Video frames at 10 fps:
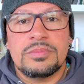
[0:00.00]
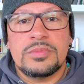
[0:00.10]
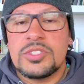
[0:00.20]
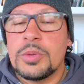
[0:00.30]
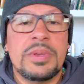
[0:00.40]

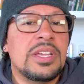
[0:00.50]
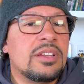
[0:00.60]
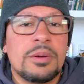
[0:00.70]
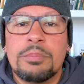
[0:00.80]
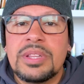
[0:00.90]
to be
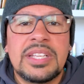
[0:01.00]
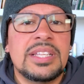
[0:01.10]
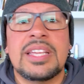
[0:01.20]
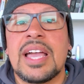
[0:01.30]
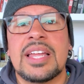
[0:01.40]

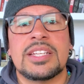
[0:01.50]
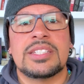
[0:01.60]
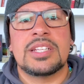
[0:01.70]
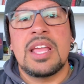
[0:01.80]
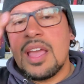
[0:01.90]
completely
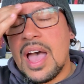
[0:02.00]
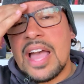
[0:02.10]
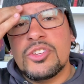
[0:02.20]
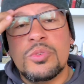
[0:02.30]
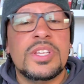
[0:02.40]
honest.
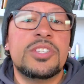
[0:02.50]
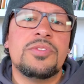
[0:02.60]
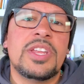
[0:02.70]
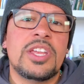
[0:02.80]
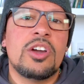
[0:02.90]
I do these
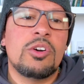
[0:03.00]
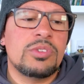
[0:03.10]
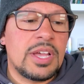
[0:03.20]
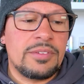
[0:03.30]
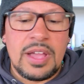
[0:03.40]

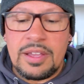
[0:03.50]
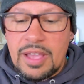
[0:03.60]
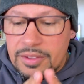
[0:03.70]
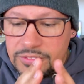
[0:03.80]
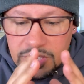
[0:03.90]
videos.
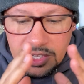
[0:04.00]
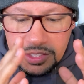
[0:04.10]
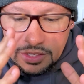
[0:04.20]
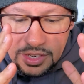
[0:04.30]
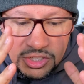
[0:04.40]
I've
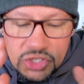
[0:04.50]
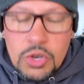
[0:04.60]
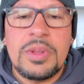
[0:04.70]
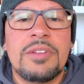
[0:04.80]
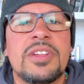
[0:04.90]
done so
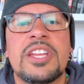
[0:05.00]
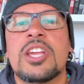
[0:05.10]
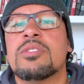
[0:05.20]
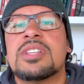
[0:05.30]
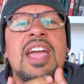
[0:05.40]
many
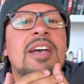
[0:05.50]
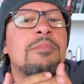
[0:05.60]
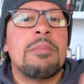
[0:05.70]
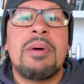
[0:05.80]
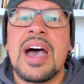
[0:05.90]
videos. I have
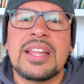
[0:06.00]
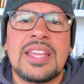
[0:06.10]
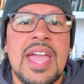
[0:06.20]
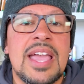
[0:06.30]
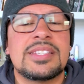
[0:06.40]
my
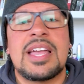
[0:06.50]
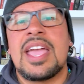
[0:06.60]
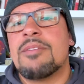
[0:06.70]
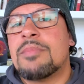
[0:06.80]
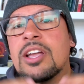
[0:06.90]
podcast. I
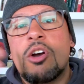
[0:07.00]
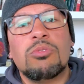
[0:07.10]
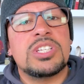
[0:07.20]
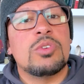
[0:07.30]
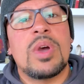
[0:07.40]
have my
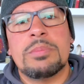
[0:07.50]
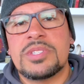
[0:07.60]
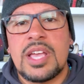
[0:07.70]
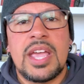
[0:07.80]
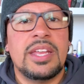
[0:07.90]
coaching
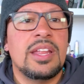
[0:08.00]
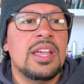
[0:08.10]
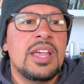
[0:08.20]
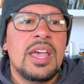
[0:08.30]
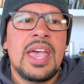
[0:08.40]
website,
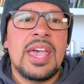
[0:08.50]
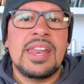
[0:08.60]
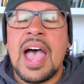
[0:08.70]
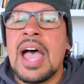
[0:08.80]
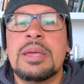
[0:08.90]

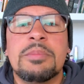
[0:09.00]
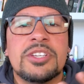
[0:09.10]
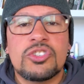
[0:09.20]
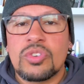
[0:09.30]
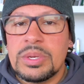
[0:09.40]
and I am
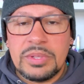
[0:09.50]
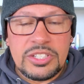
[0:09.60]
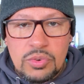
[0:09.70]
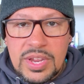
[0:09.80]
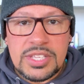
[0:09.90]
extremely
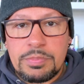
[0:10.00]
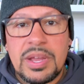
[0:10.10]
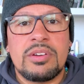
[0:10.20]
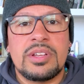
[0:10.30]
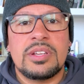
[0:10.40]

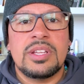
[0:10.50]
transparent.